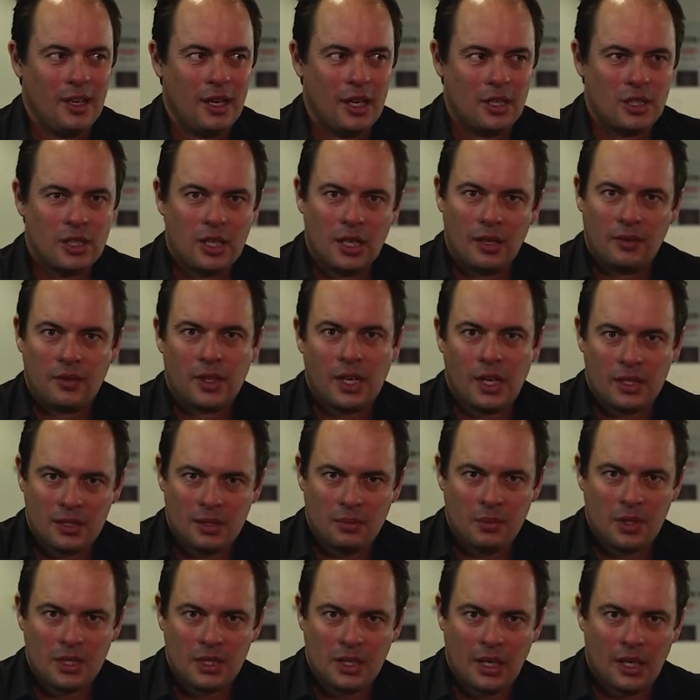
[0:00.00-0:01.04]
achieve
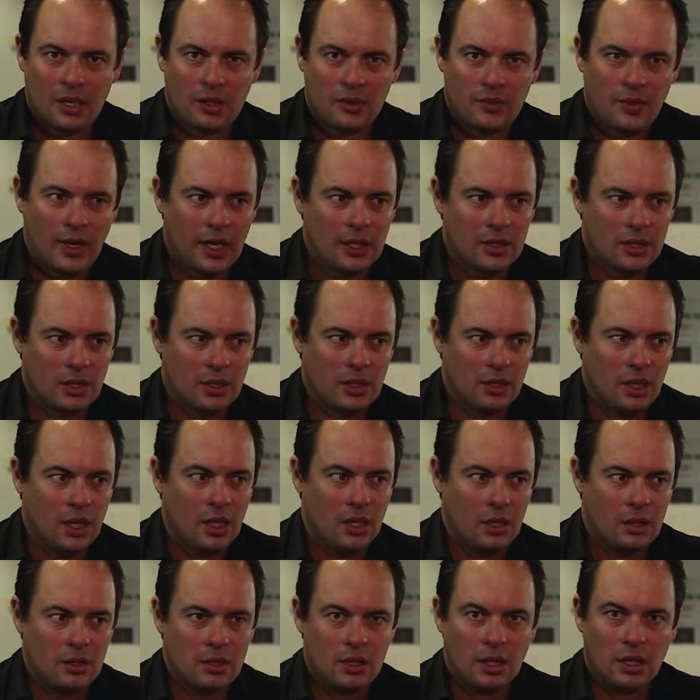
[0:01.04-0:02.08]
customer satisfaction,
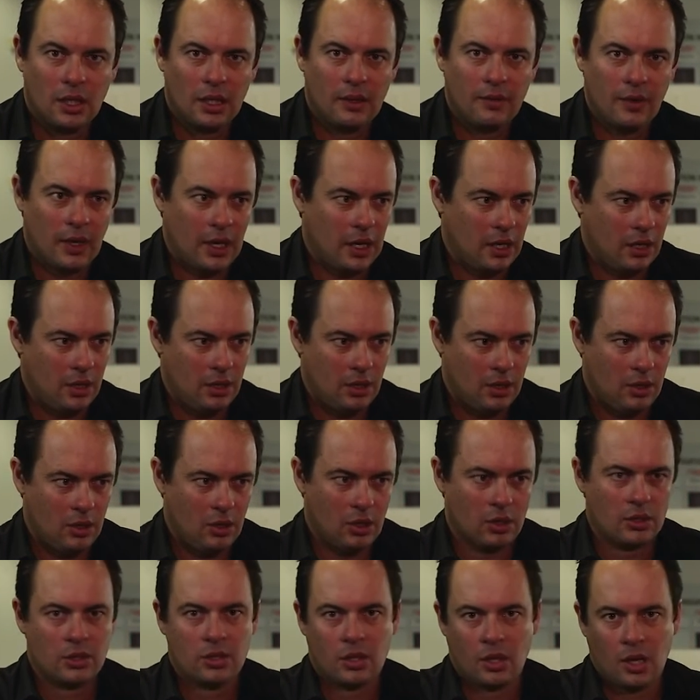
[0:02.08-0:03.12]
deliver
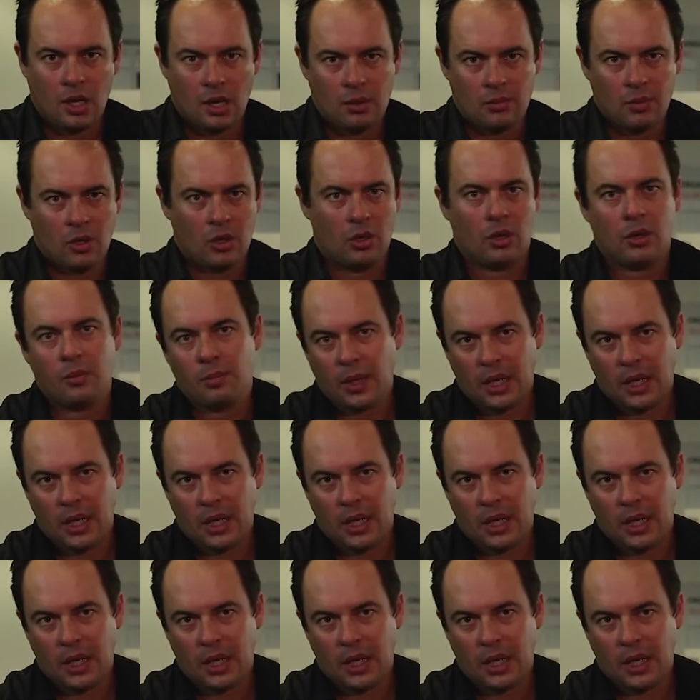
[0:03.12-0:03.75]
on time, on